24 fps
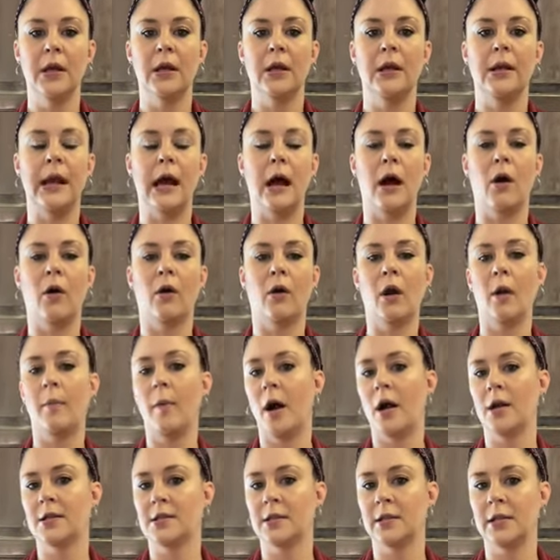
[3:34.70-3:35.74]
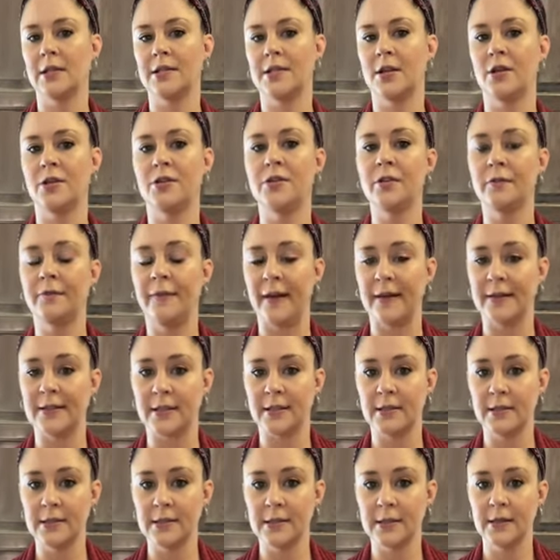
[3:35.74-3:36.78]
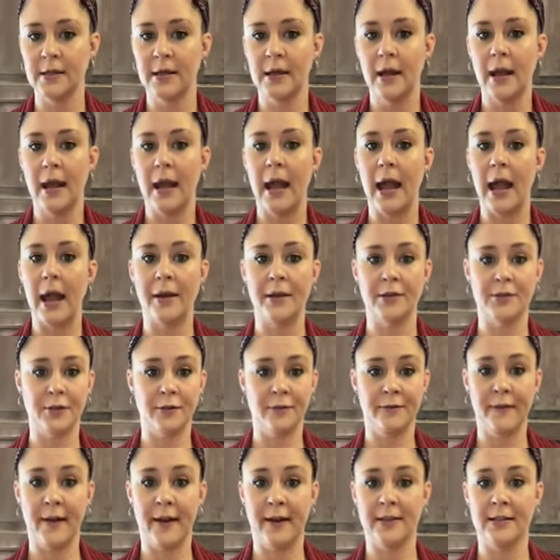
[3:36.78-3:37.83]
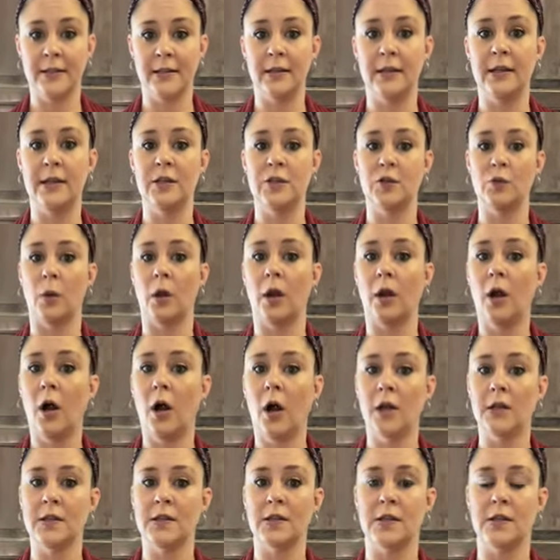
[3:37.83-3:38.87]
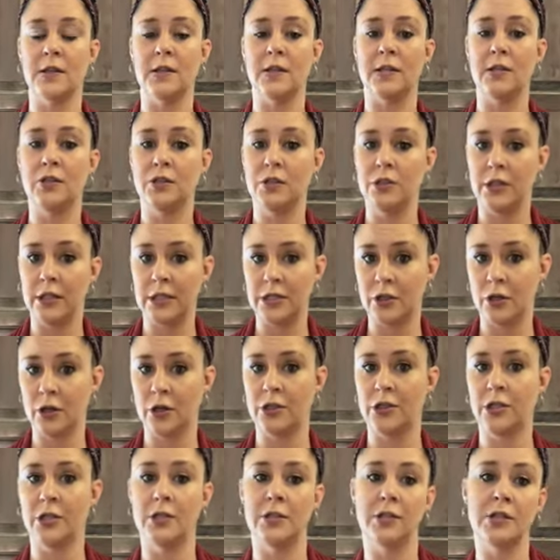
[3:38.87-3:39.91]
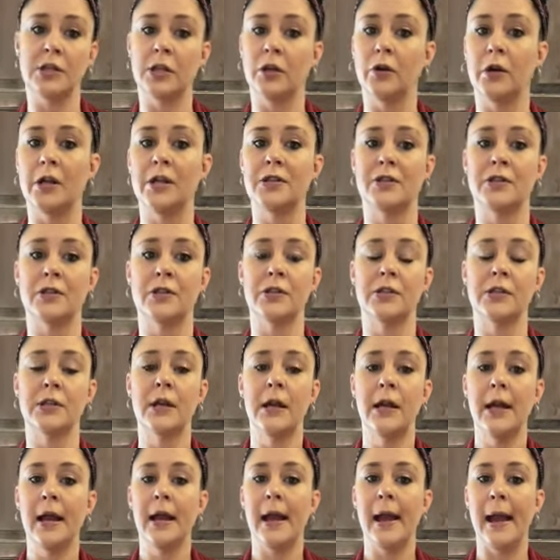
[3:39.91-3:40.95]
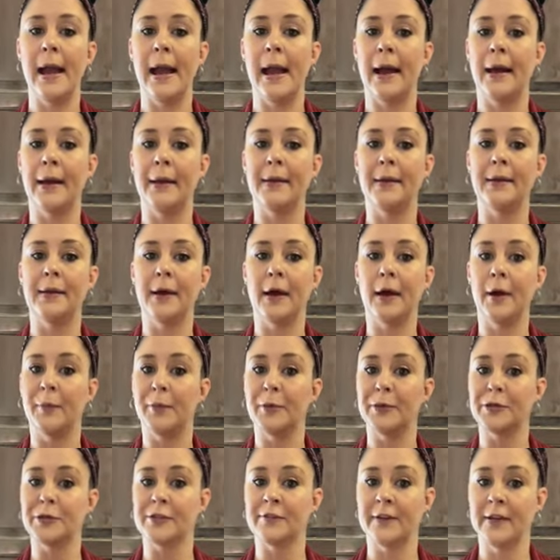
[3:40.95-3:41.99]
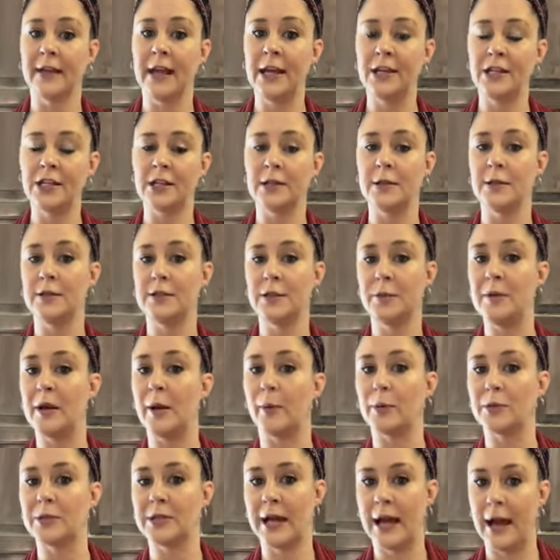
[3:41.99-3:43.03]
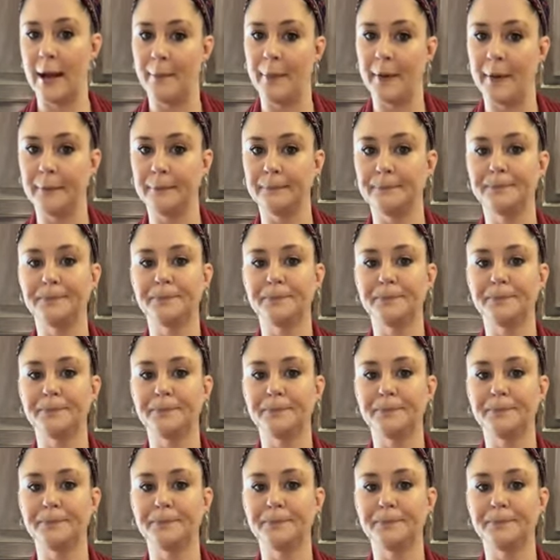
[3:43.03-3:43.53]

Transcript: Now, carboxylates are surfactants, and a surfactant is what causes the detergents, degreasers, and the emulsification to be able to happen.